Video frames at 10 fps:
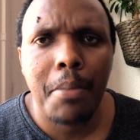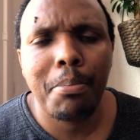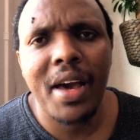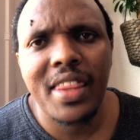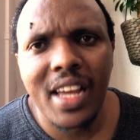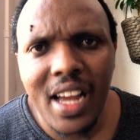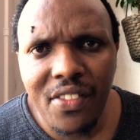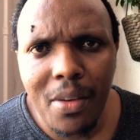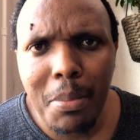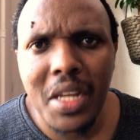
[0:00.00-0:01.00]
by the
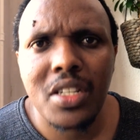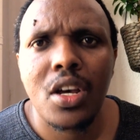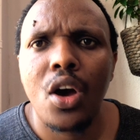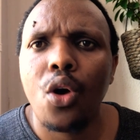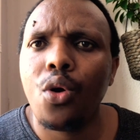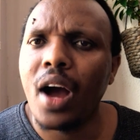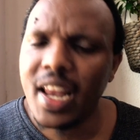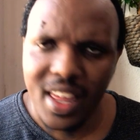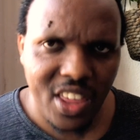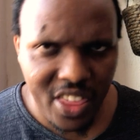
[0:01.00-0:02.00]
government or
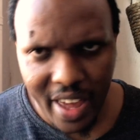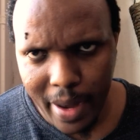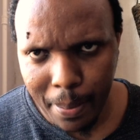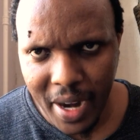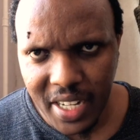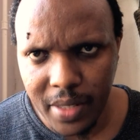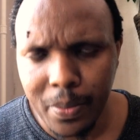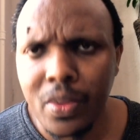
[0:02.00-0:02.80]
another third party.